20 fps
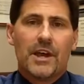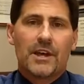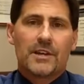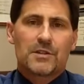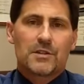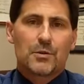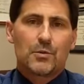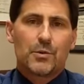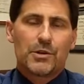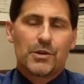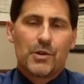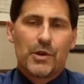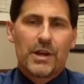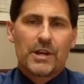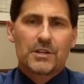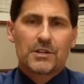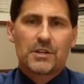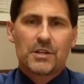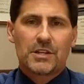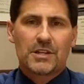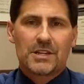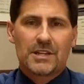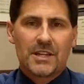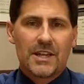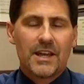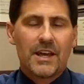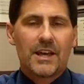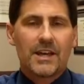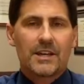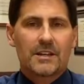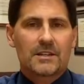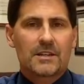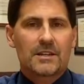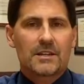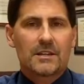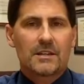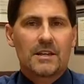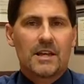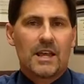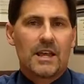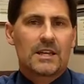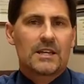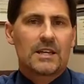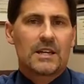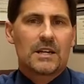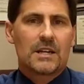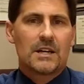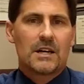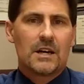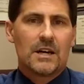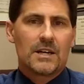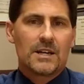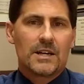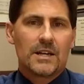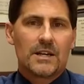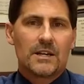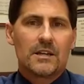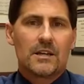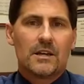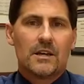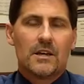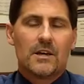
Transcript: And so when you actually detect candida on a